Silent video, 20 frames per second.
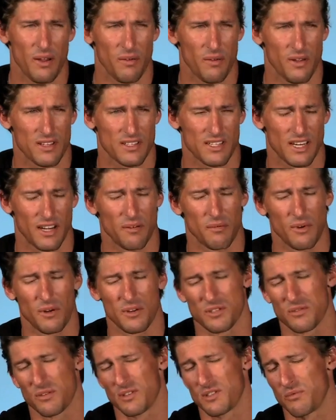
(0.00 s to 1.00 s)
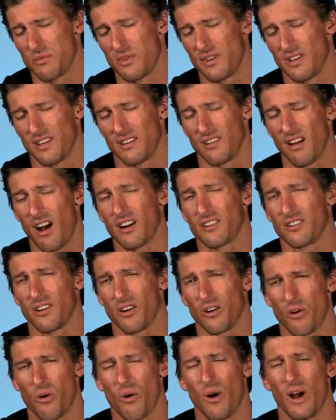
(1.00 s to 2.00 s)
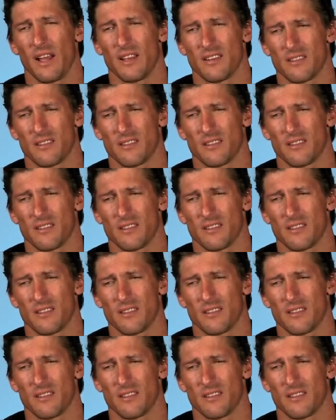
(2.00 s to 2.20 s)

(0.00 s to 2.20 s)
one of the scary moments was when the doctor on Kauai